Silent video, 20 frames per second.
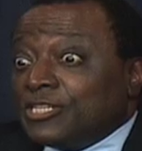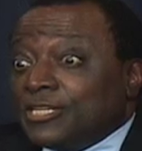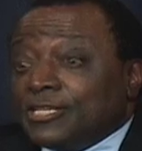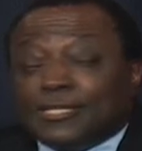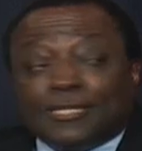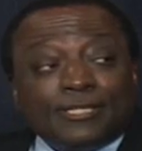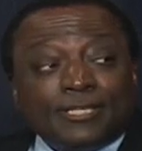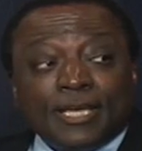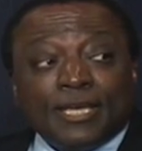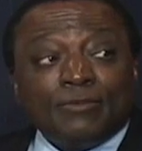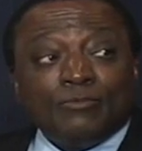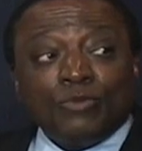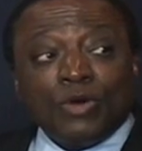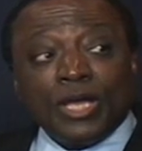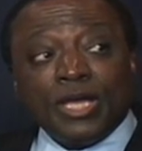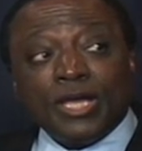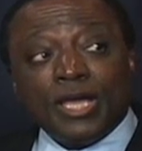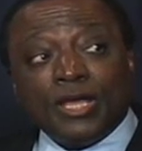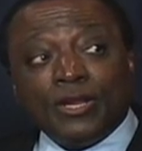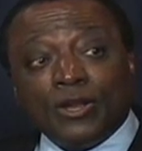see it the same
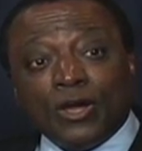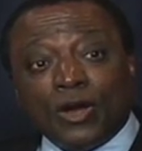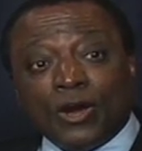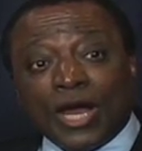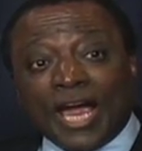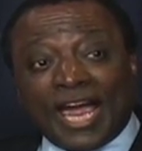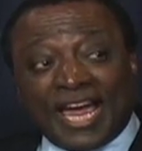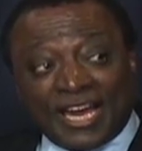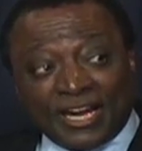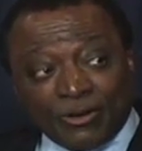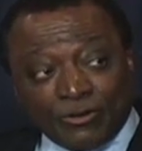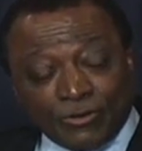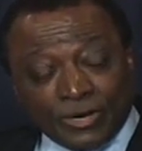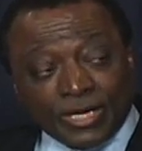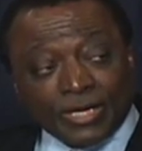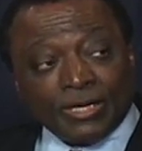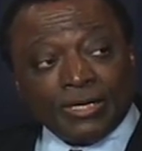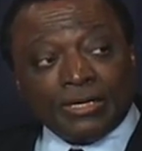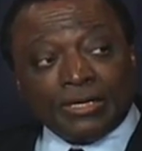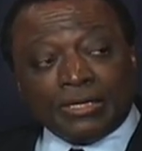way and are
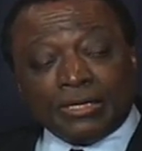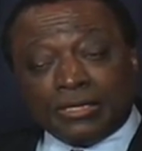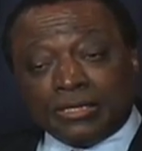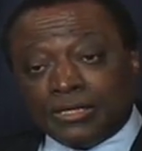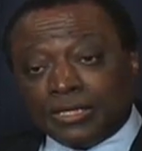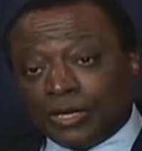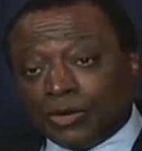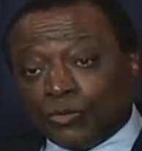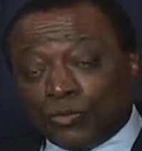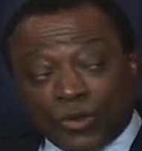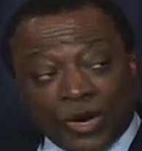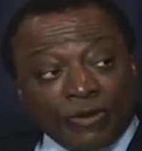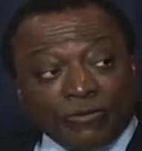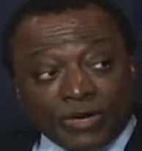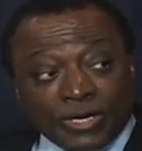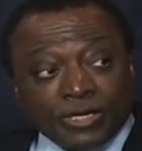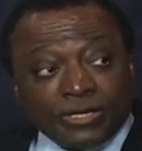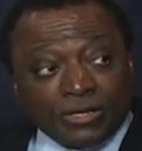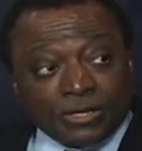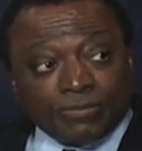angry. They're
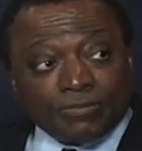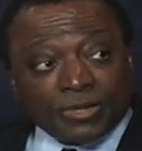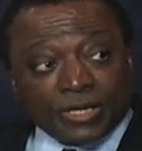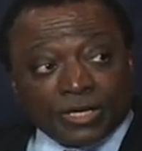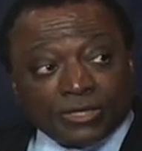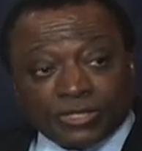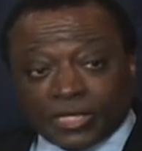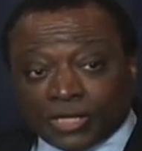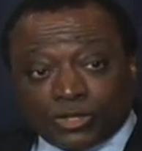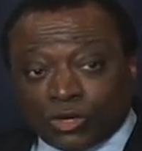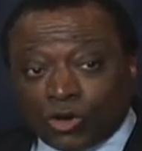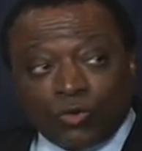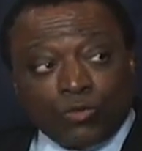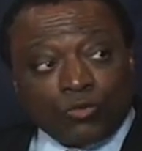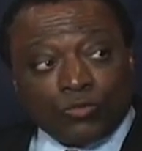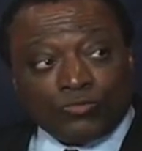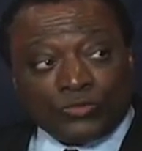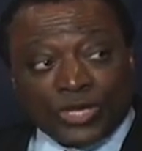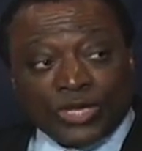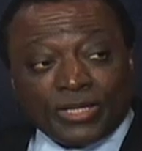worried because they
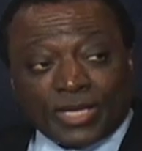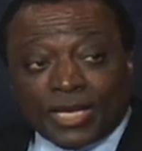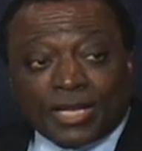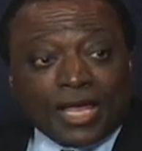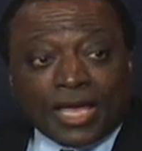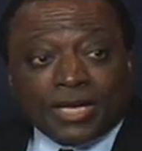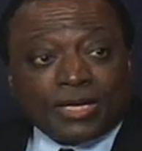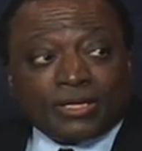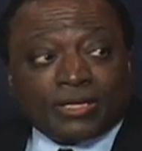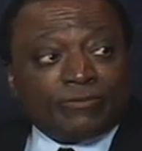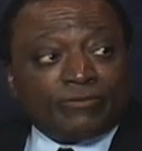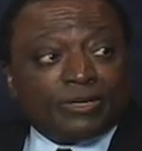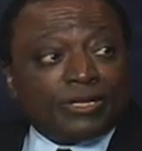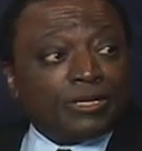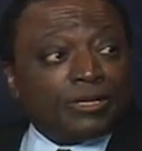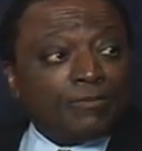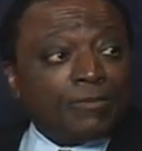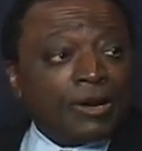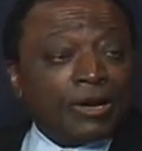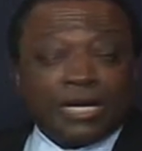like living
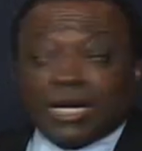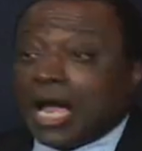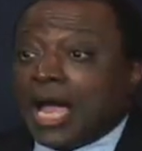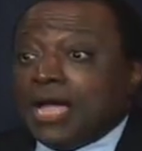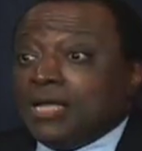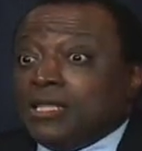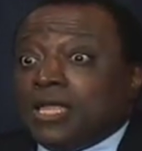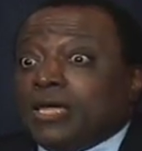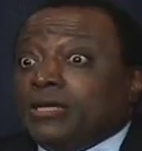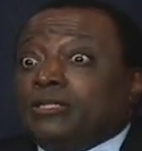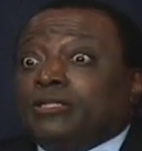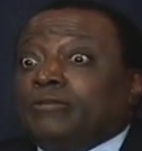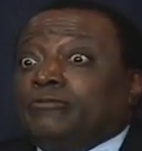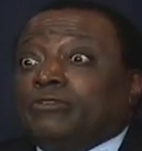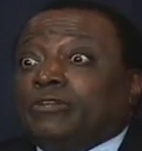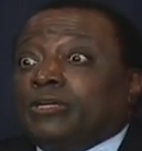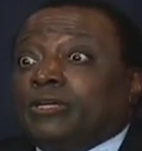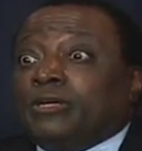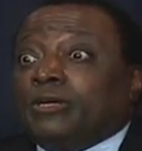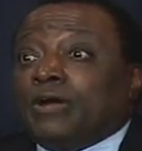in America. I like
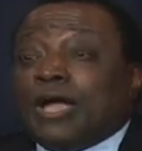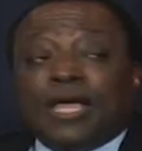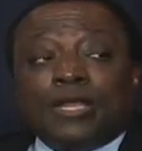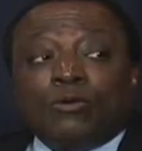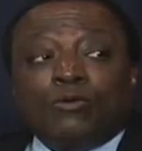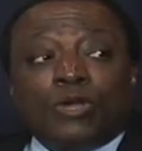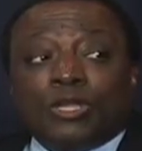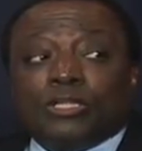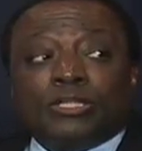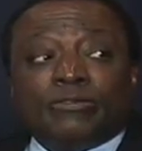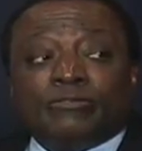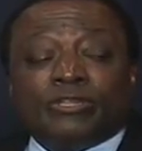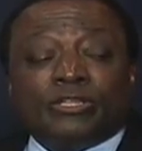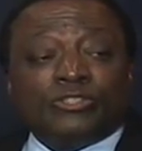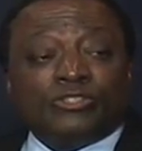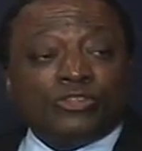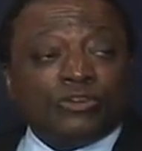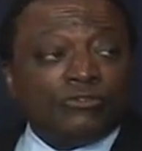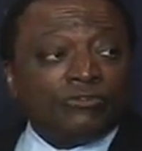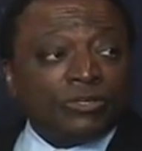living here. I don't want to live in the
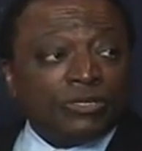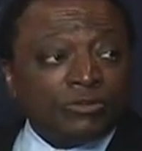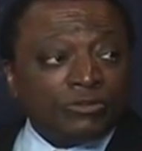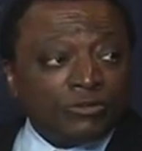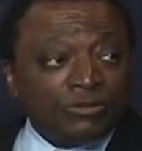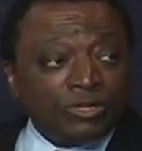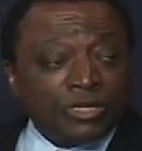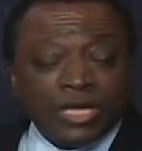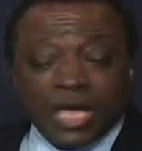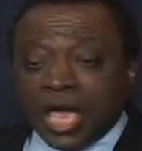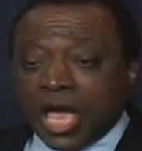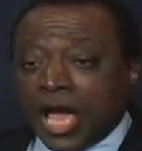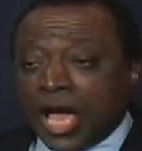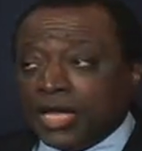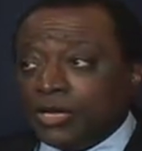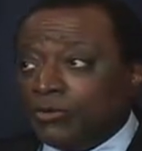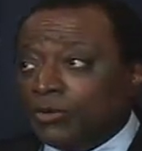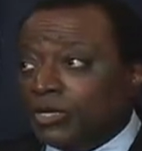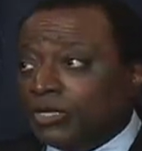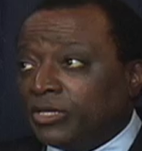Soviet Union.
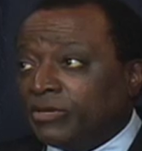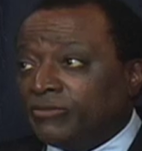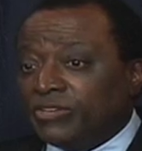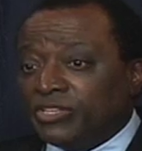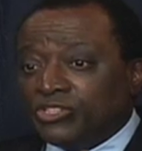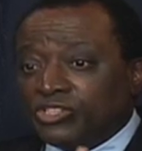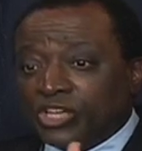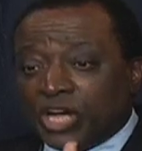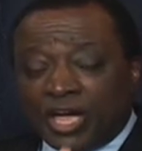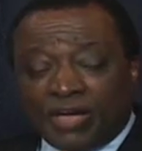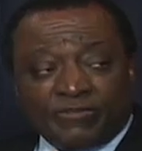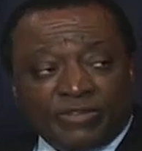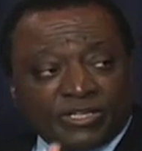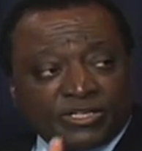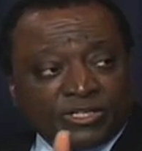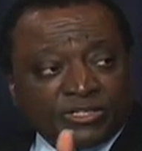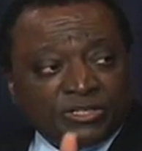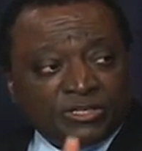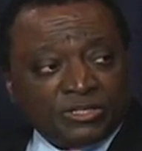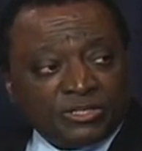I don't want to live in
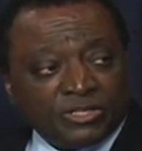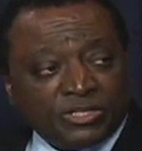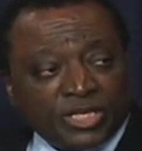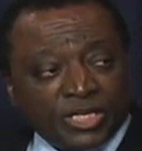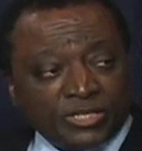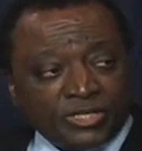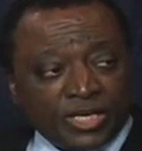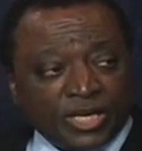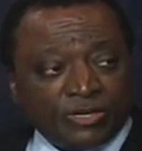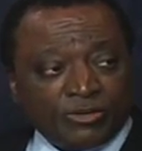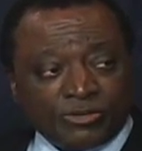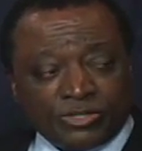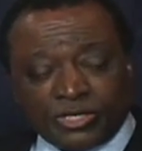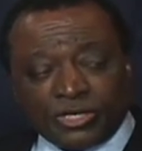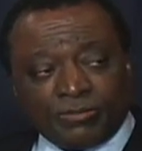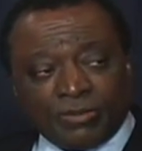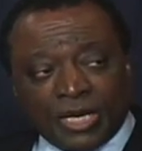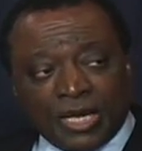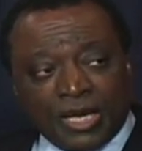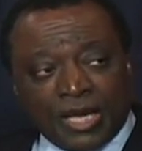Chavez's little
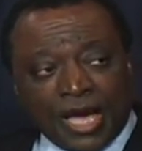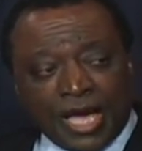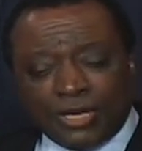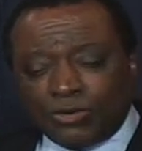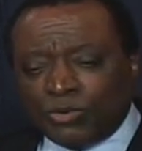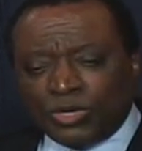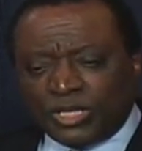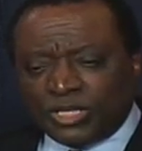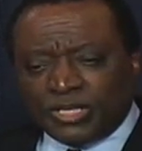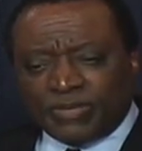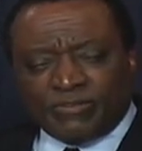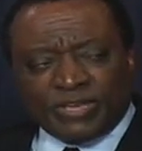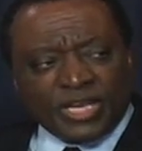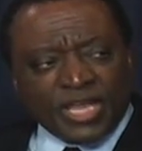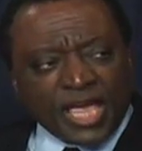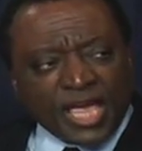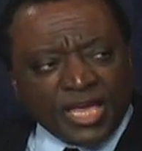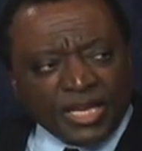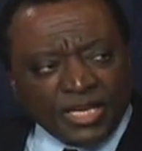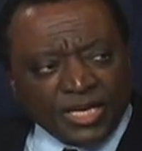dictatorship. I don't want to live
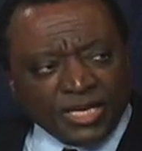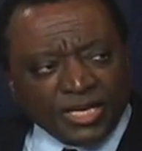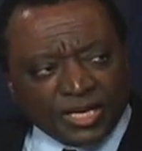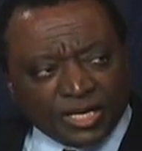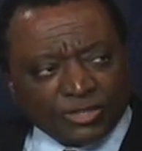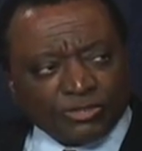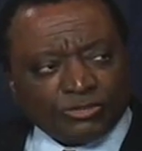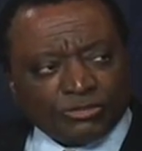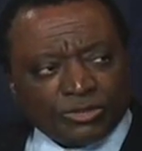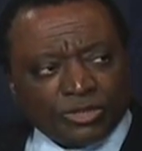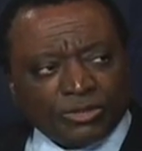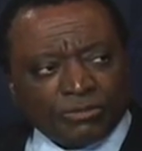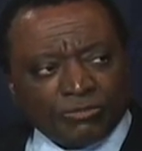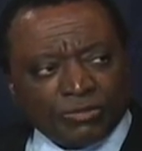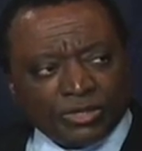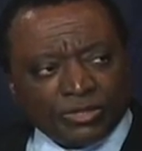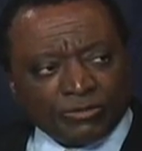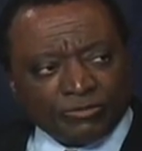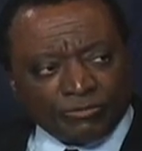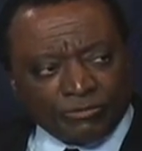in any country
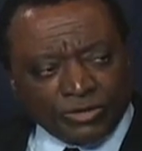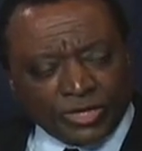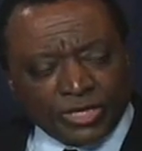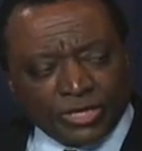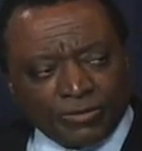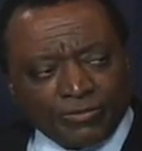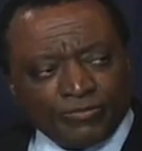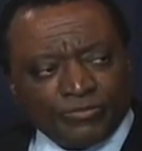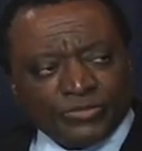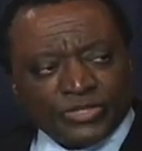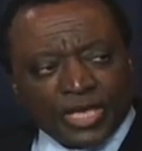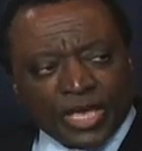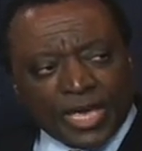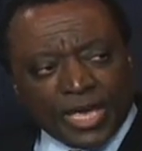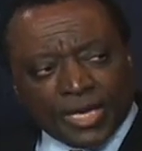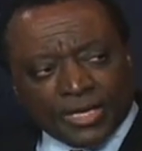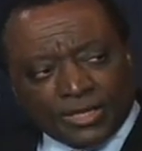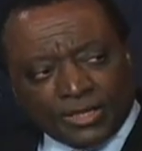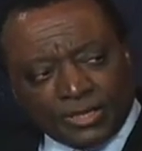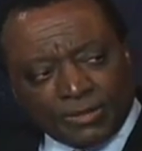where the freedom
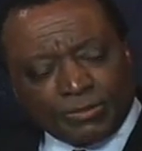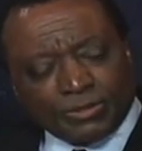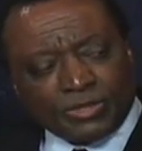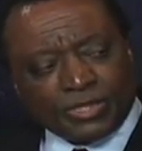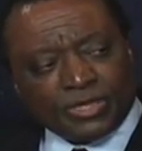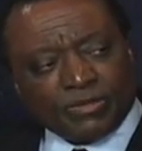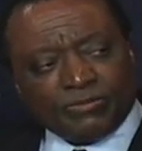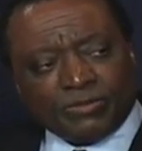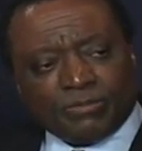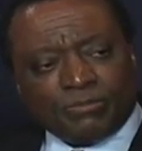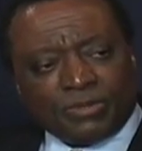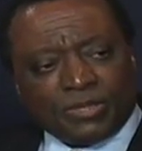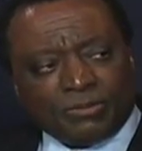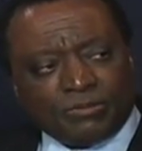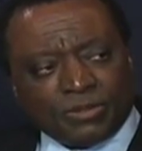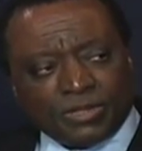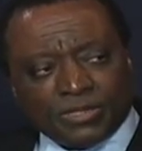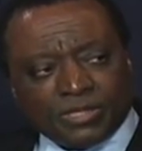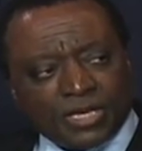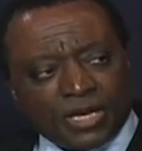and liberty of the
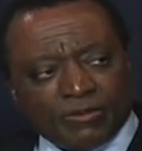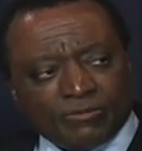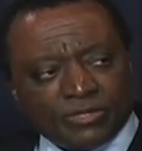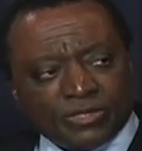people is not